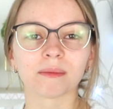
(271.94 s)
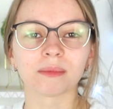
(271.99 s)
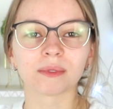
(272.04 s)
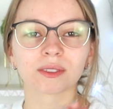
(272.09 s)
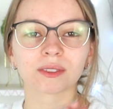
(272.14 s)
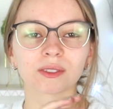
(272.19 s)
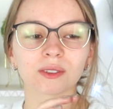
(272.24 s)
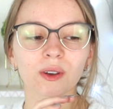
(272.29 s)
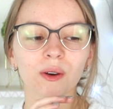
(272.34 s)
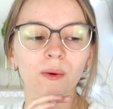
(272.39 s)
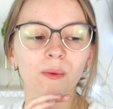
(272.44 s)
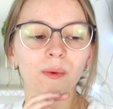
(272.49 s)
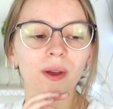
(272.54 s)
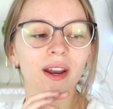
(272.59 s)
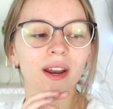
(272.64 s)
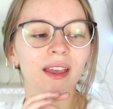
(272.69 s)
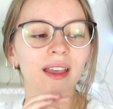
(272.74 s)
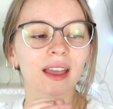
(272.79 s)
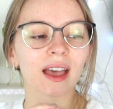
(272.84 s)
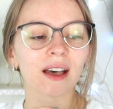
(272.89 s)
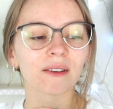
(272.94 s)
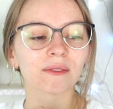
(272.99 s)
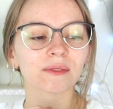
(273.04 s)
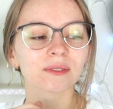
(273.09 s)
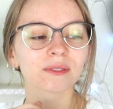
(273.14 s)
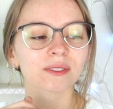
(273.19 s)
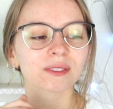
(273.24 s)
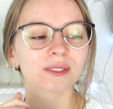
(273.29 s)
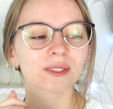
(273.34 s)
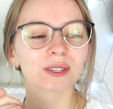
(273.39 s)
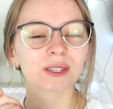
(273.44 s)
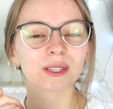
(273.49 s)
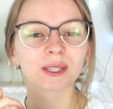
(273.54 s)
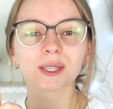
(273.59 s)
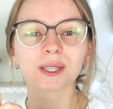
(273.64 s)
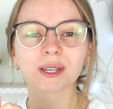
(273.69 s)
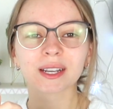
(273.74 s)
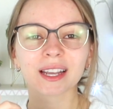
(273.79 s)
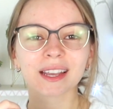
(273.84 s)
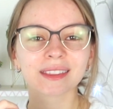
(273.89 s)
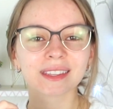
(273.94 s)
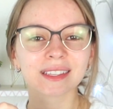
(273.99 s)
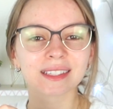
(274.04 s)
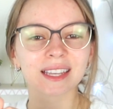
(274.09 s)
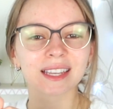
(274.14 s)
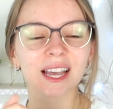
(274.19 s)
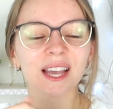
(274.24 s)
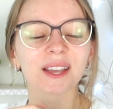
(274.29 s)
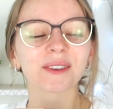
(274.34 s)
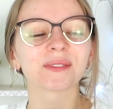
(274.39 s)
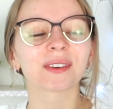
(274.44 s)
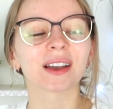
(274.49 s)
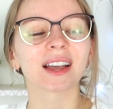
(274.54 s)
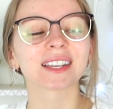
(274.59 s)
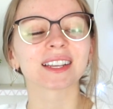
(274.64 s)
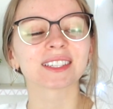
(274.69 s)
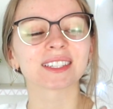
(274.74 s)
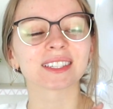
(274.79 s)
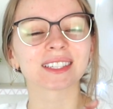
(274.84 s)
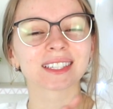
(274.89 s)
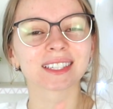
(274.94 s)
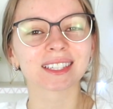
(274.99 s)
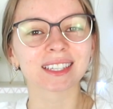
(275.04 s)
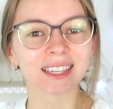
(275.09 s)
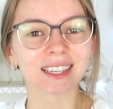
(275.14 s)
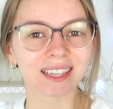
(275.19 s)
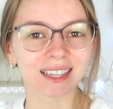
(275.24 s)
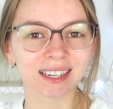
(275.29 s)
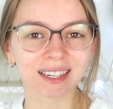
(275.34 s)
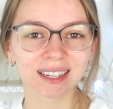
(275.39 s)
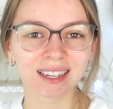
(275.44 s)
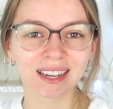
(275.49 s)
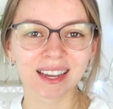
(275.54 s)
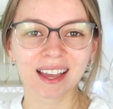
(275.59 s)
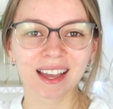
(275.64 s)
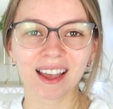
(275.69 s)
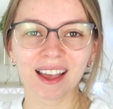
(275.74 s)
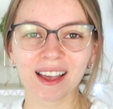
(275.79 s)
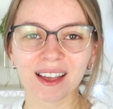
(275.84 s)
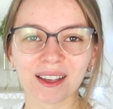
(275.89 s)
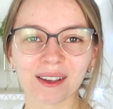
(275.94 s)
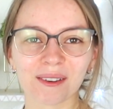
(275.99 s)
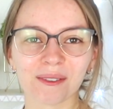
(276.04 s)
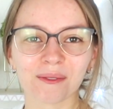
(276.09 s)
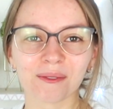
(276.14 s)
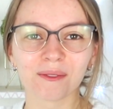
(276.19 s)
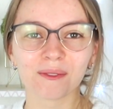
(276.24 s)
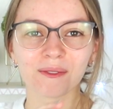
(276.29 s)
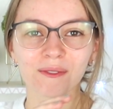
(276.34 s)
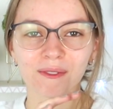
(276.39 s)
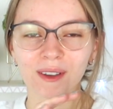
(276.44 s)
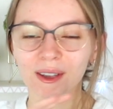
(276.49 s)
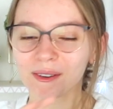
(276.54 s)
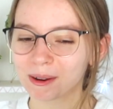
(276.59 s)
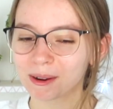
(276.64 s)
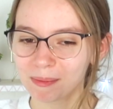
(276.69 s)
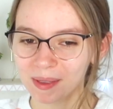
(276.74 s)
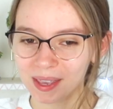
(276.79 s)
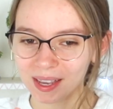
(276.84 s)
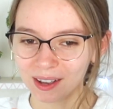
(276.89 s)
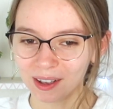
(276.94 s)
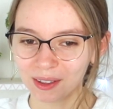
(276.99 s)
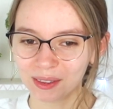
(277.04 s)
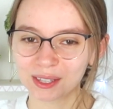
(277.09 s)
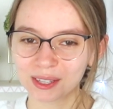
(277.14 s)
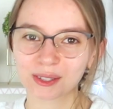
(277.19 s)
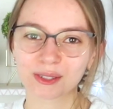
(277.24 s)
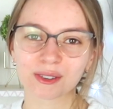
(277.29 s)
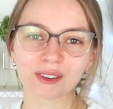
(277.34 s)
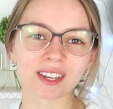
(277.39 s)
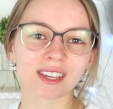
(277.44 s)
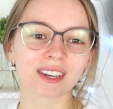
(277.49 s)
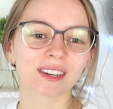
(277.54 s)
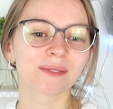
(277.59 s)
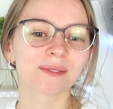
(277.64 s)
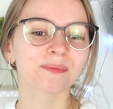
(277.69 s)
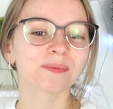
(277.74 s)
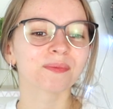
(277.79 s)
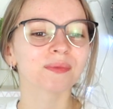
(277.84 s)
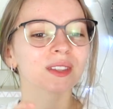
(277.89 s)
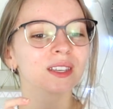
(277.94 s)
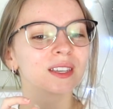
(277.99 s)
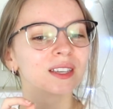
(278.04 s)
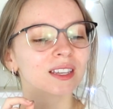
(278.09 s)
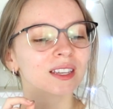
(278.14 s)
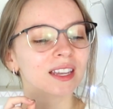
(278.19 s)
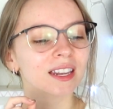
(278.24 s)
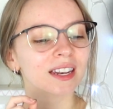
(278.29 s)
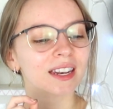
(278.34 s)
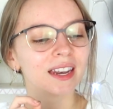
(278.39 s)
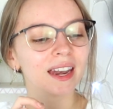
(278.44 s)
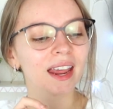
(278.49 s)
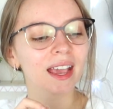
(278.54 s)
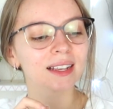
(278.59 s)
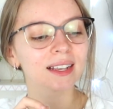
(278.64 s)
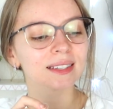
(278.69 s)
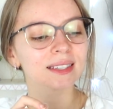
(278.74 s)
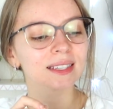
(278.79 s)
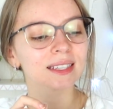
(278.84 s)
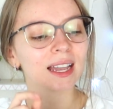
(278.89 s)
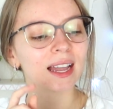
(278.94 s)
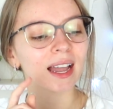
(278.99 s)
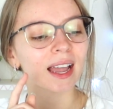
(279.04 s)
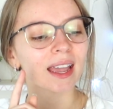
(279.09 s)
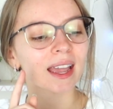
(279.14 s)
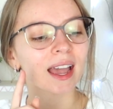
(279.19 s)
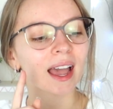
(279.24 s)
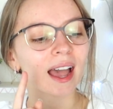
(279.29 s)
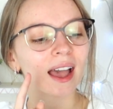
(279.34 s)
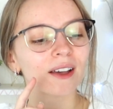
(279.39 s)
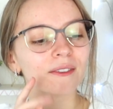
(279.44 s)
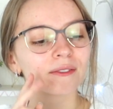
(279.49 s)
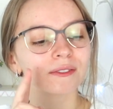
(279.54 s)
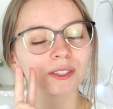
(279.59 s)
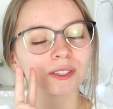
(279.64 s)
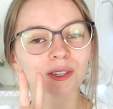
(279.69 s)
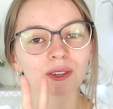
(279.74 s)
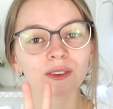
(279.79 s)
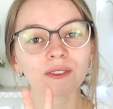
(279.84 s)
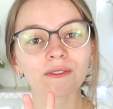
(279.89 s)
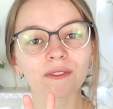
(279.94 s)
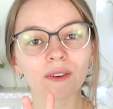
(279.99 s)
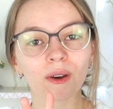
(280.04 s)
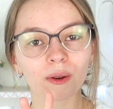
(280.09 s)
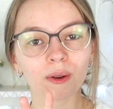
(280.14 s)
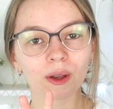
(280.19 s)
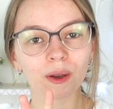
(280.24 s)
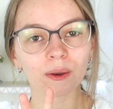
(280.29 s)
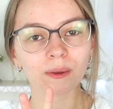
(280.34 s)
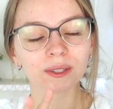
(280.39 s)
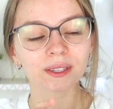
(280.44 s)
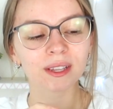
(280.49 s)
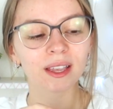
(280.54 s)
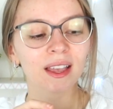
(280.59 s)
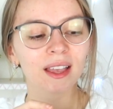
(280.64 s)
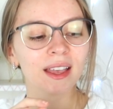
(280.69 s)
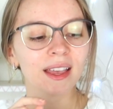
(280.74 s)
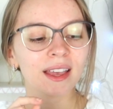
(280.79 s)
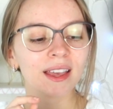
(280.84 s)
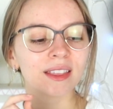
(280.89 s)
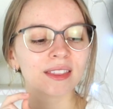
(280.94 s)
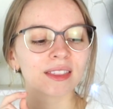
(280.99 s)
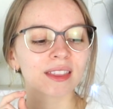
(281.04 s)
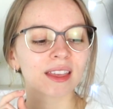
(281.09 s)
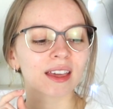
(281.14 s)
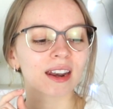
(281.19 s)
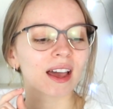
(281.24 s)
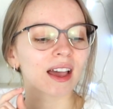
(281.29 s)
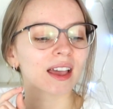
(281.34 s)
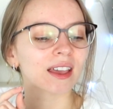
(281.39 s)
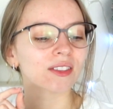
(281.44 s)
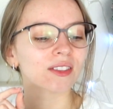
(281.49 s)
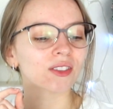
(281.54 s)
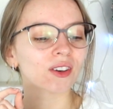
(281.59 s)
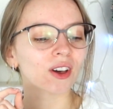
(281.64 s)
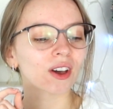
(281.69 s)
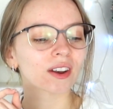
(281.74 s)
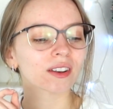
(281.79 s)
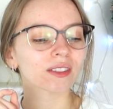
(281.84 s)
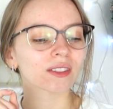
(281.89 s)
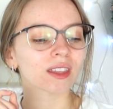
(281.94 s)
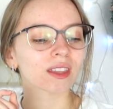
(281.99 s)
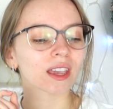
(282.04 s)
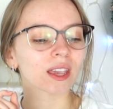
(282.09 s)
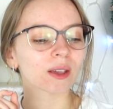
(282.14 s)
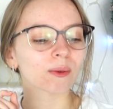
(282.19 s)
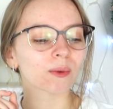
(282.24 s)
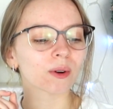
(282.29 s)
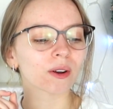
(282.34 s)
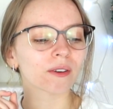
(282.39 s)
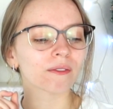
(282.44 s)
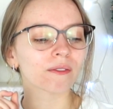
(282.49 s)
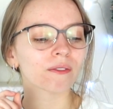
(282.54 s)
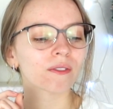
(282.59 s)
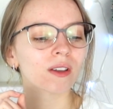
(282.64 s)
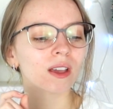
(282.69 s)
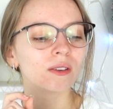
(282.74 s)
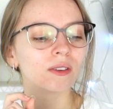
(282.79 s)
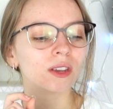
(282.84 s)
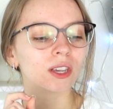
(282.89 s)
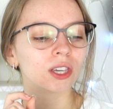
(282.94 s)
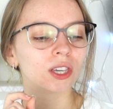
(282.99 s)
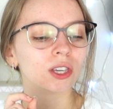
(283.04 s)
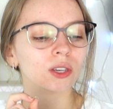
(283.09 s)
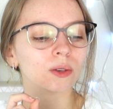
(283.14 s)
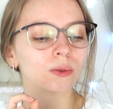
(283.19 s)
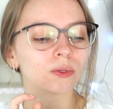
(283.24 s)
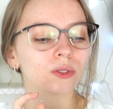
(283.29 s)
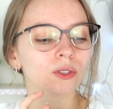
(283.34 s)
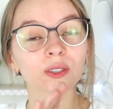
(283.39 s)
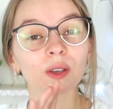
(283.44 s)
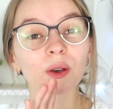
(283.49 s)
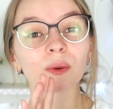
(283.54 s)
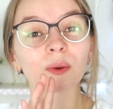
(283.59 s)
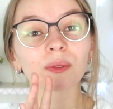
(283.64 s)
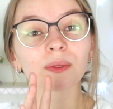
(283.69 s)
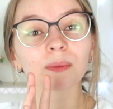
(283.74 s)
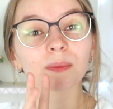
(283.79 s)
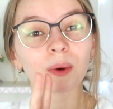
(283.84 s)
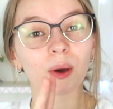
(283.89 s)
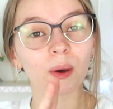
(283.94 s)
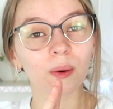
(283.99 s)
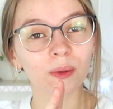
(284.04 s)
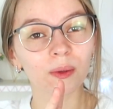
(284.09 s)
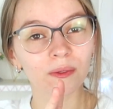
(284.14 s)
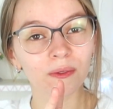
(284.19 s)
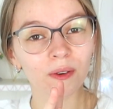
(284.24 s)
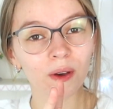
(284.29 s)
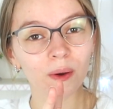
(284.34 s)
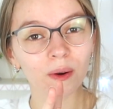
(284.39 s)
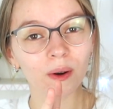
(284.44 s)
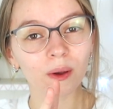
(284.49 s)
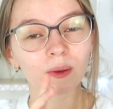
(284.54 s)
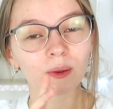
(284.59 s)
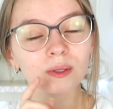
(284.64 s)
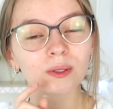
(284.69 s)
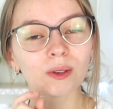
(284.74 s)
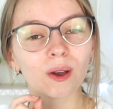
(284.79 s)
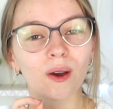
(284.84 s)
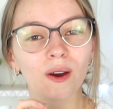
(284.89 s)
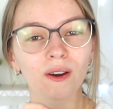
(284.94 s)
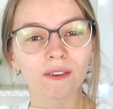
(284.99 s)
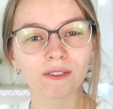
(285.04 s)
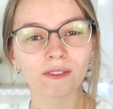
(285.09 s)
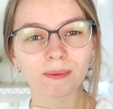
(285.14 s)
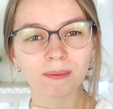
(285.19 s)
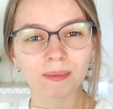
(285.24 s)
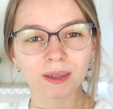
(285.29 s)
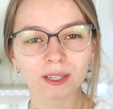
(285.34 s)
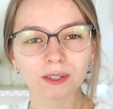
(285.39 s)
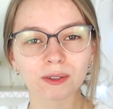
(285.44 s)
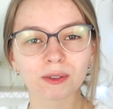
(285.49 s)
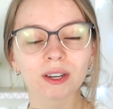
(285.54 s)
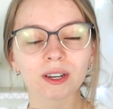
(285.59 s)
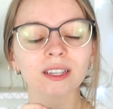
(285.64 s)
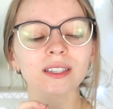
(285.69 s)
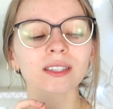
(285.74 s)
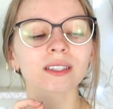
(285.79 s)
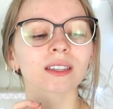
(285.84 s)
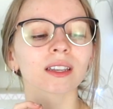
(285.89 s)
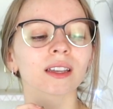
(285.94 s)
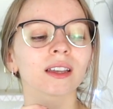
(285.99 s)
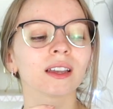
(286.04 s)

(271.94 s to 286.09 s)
So when I have to look at the time, I just see it very big on the screen. Next, I have two photos that I thought they were very cute. So both photos are from Pinterest.